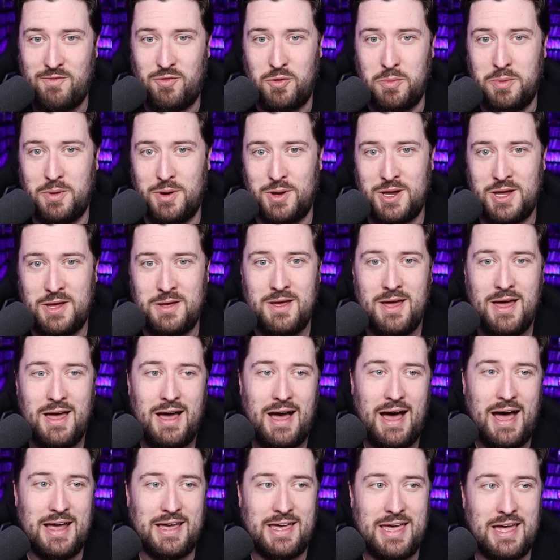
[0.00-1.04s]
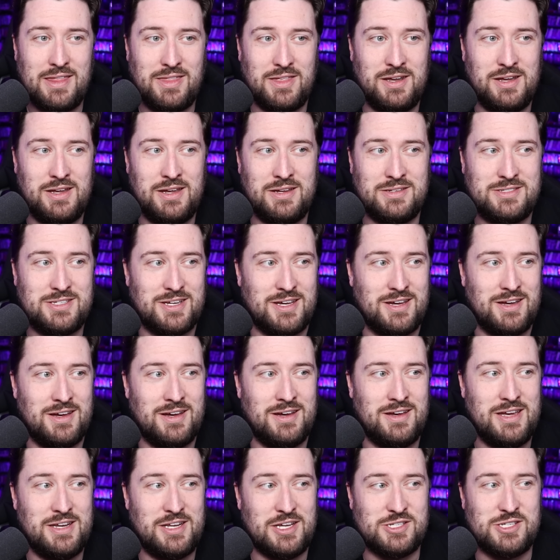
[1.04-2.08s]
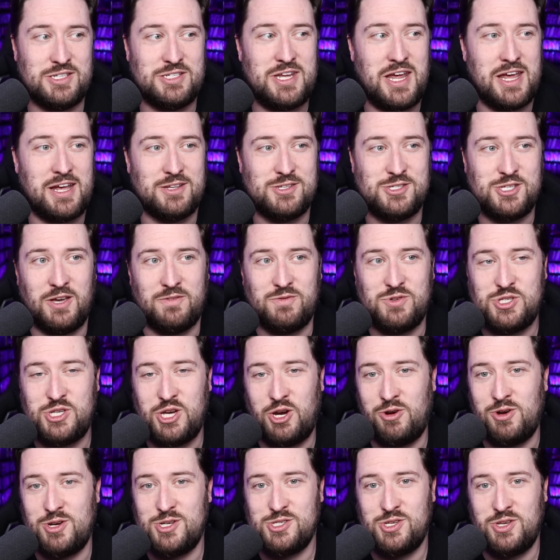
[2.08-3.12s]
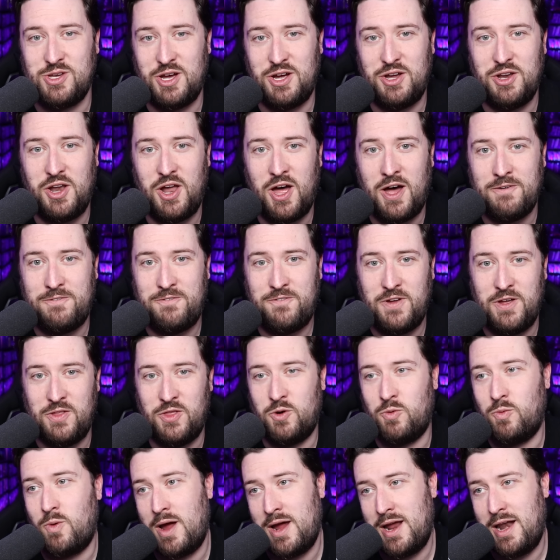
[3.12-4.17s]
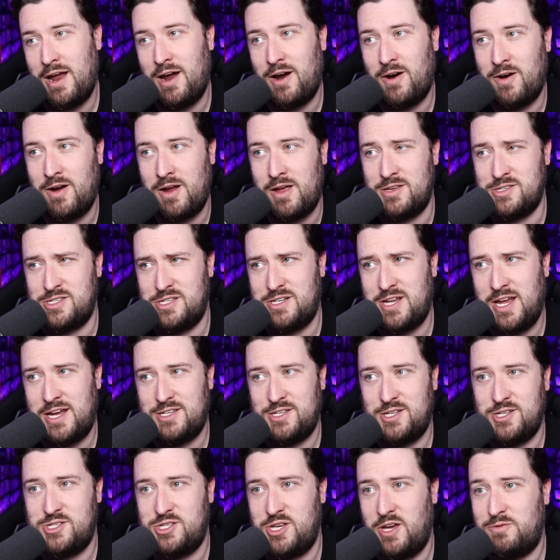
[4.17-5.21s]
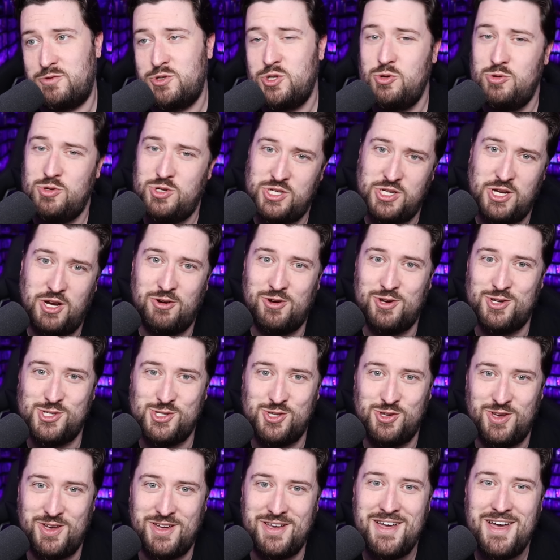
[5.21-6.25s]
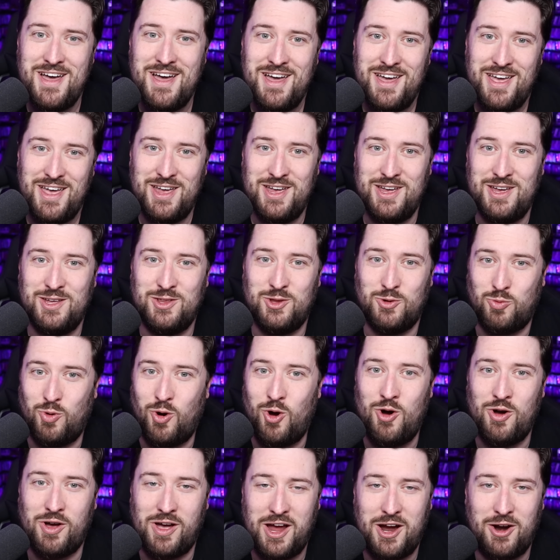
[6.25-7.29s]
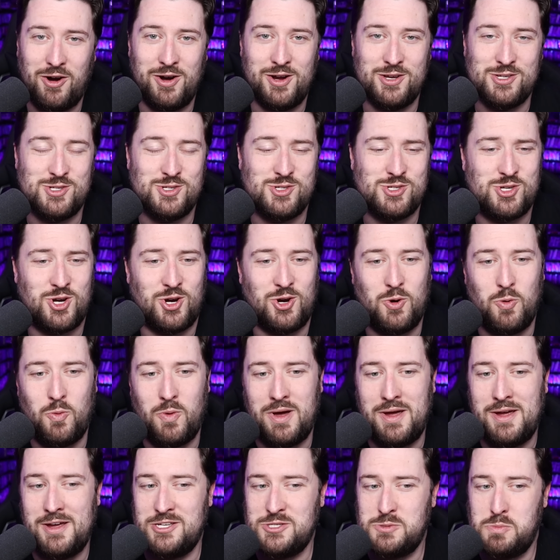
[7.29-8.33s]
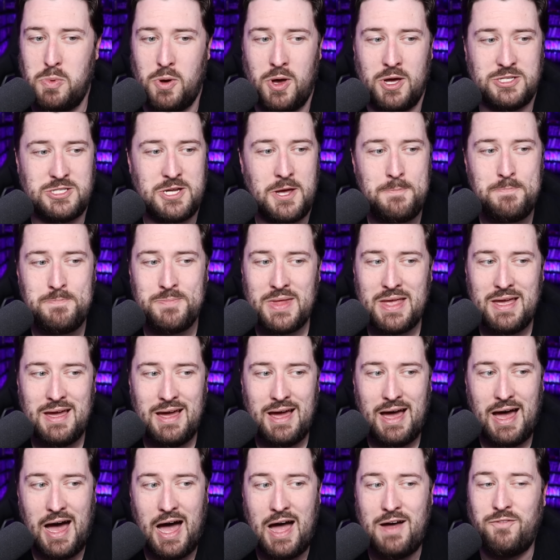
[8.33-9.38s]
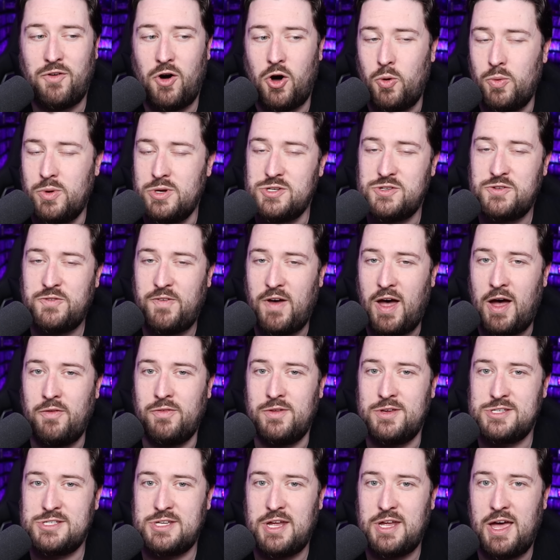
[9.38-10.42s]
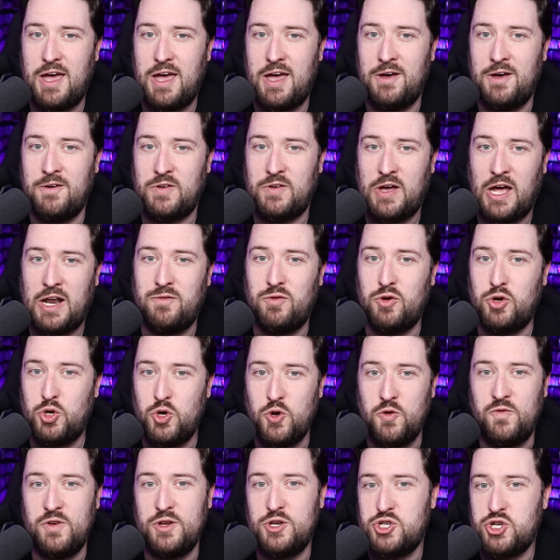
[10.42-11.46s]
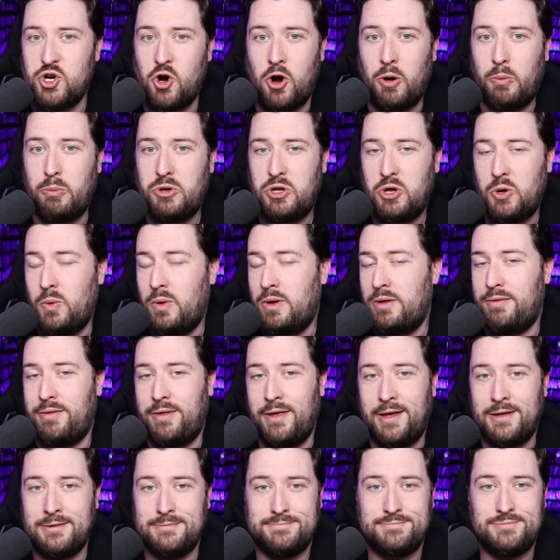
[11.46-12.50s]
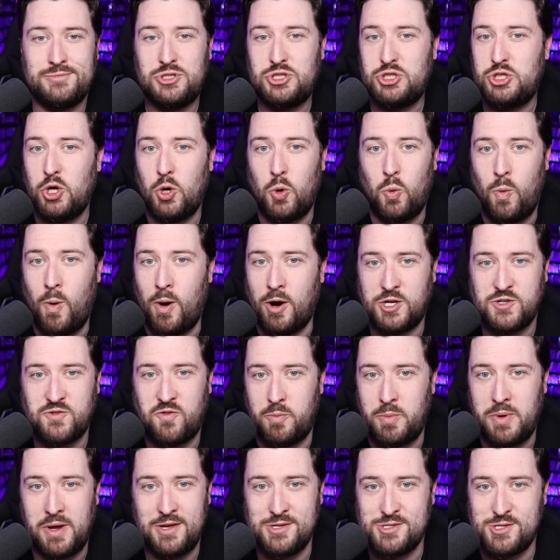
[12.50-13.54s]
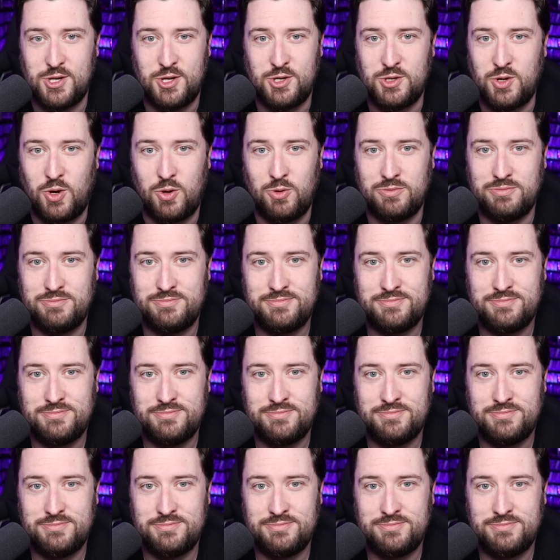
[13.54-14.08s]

everybody. I get that it uh, it doesn't take itself seriously enough in the right areas and takes itself too seriously in the wrong areas in certain ways. But I've always found this to have kind of a goofy charm to it that still works for me as an adult.